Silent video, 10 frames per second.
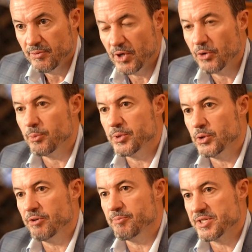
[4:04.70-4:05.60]
The other
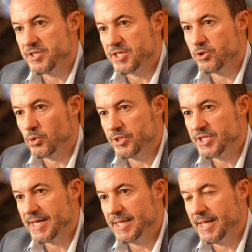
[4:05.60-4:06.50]
beauty of Business Central is
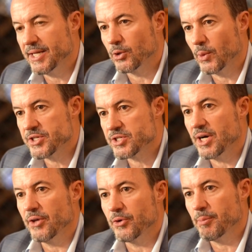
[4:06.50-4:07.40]
that it integrates to
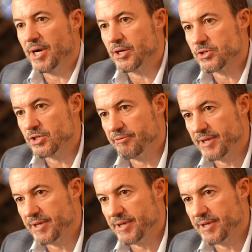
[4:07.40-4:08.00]
other Microsoft